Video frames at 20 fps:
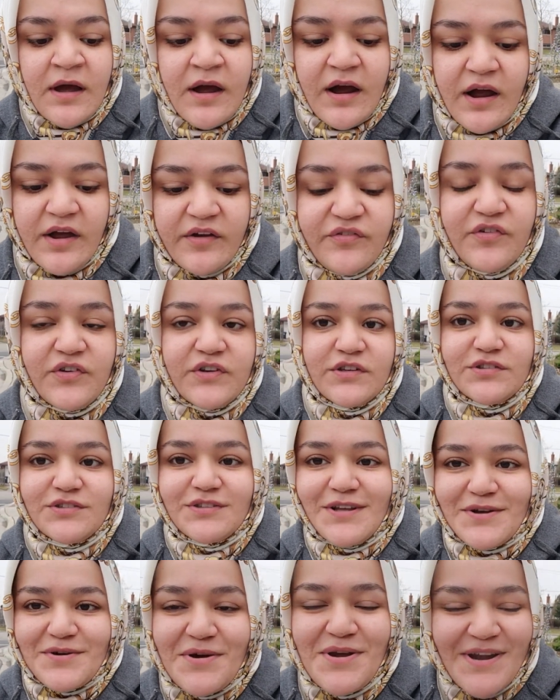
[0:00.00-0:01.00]
I finished
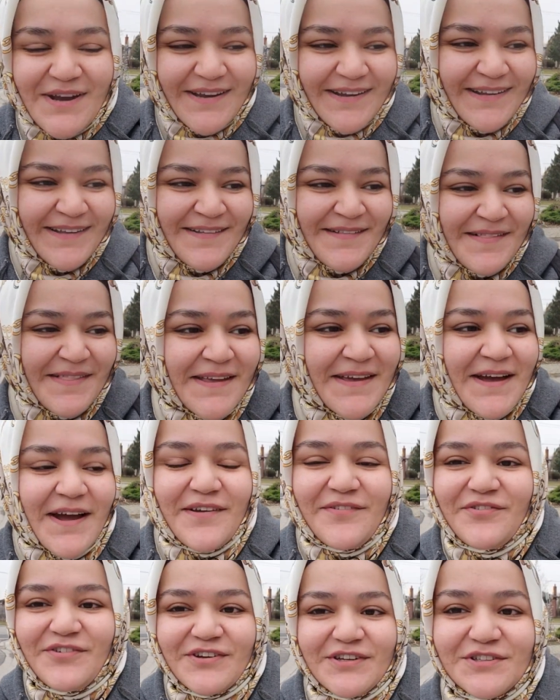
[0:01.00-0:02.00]

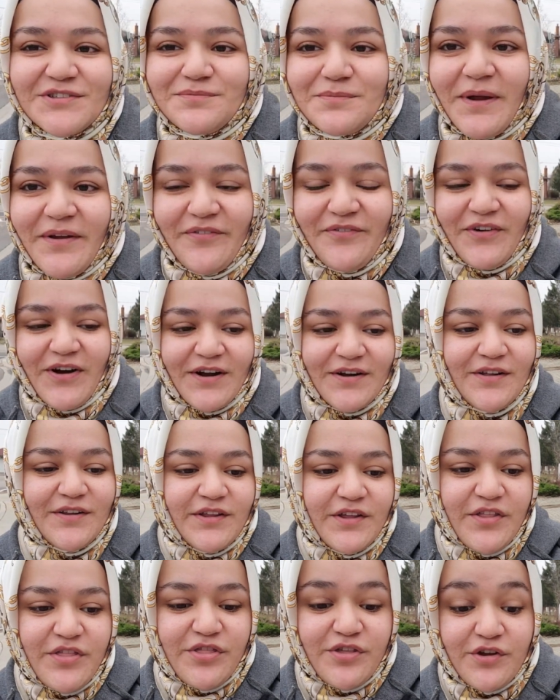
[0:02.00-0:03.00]
my final
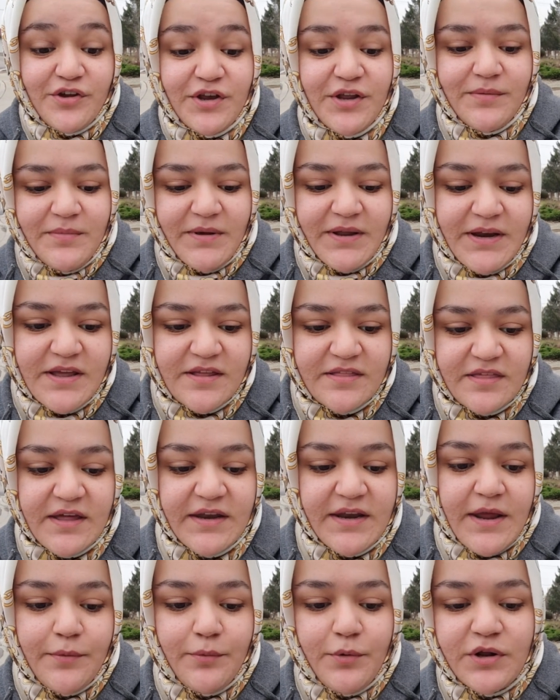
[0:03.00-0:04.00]
in 30 minutes,
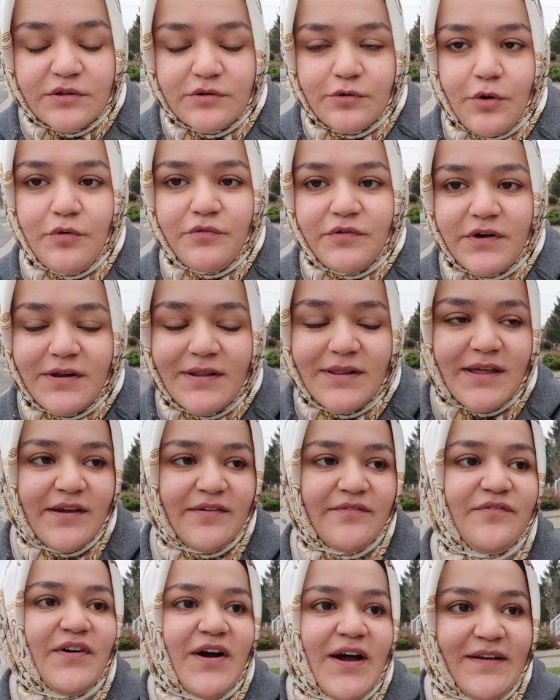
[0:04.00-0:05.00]
and I went over it
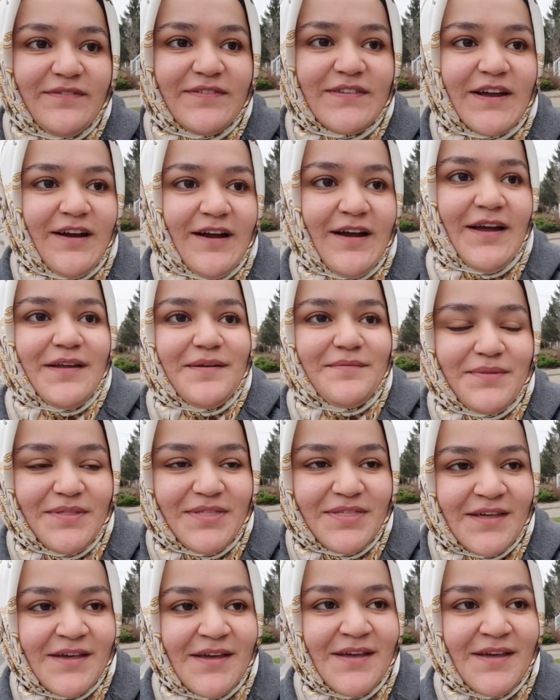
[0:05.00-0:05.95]
like 5 times